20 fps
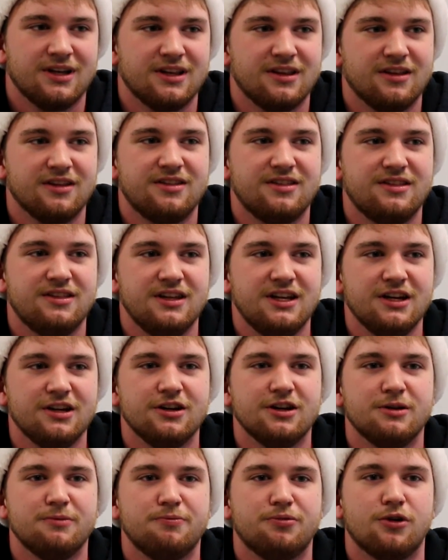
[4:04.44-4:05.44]
the
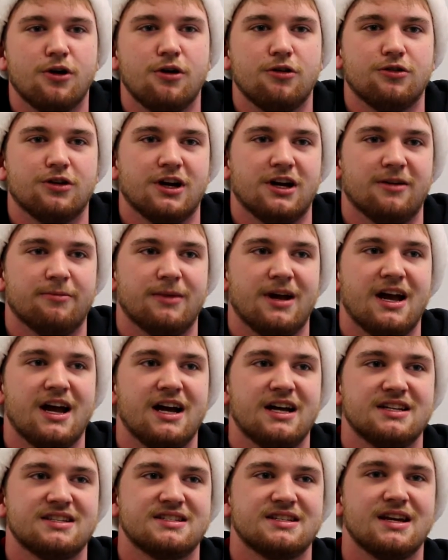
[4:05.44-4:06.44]
theater program
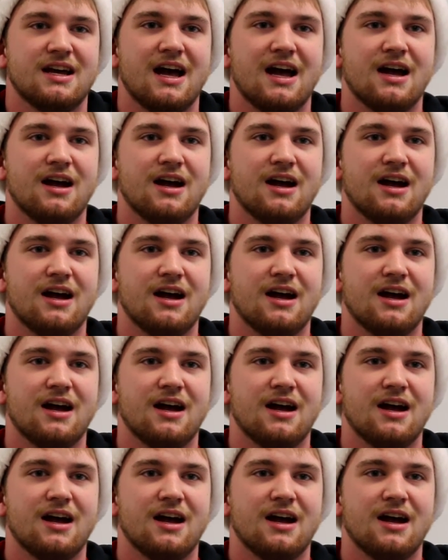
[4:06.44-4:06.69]
has